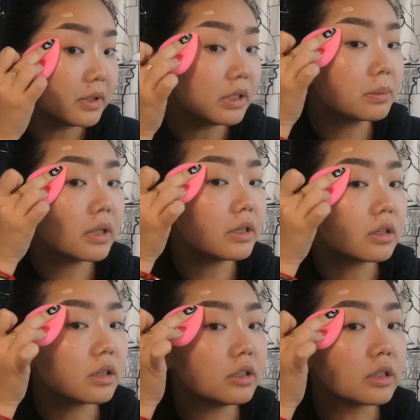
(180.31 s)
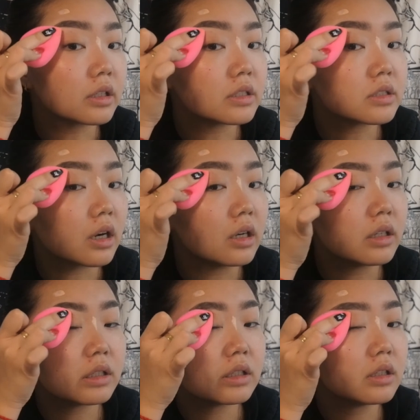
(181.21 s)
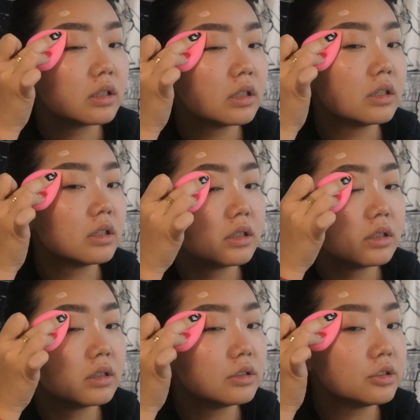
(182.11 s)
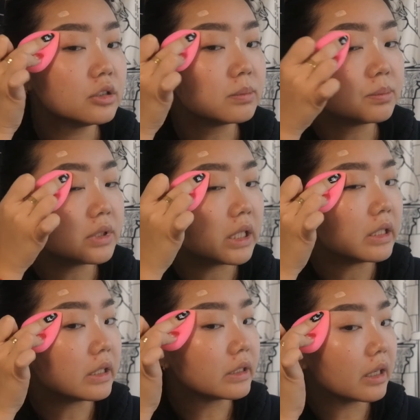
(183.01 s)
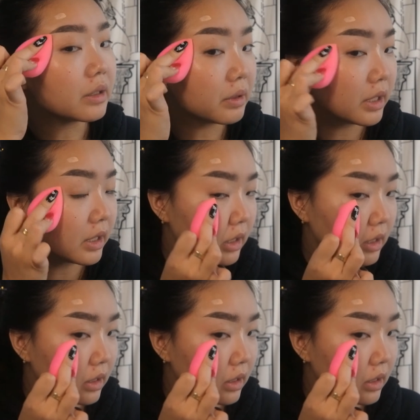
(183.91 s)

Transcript: beauty blender, you're gonna start just blending that away.